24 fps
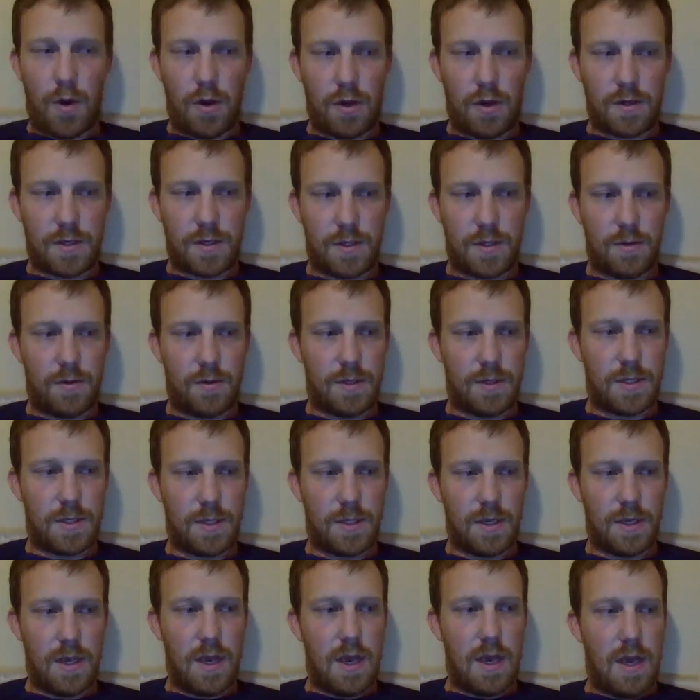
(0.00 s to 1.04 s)
hook
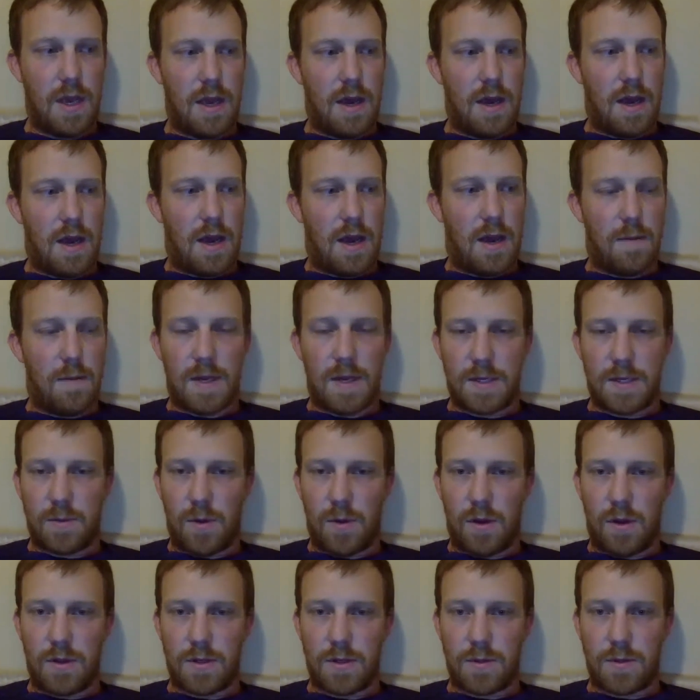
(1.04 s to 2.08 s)
students, as
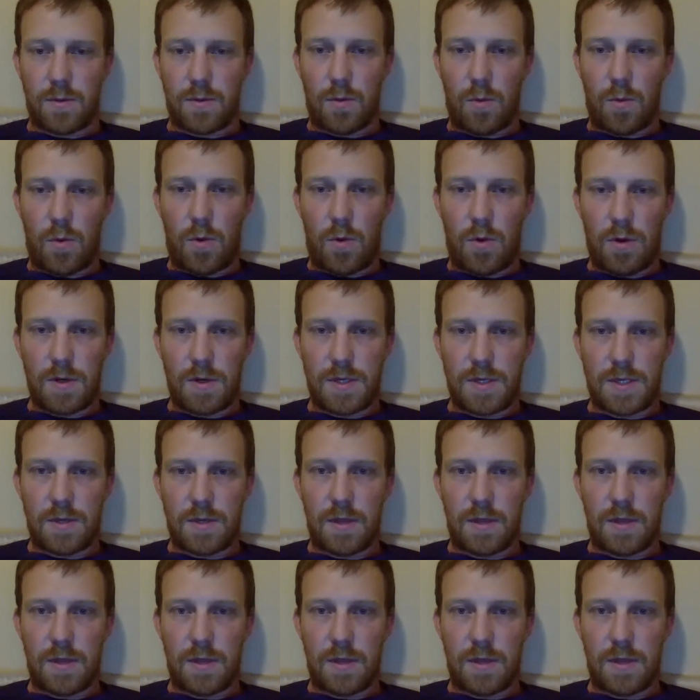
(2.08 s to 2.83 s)
well as rewards,